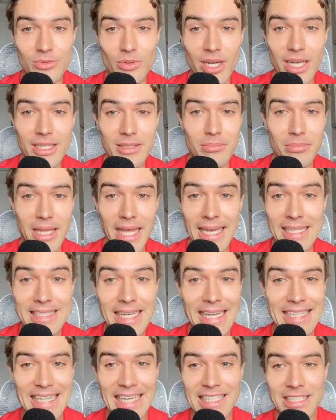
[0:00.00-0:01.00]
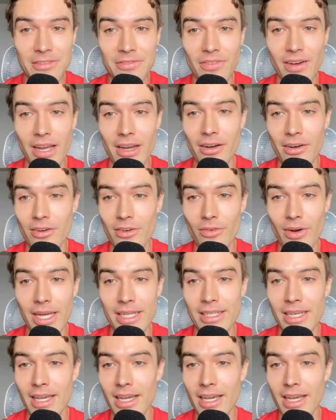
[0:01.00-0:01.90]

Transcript: right? Plant identifier, right?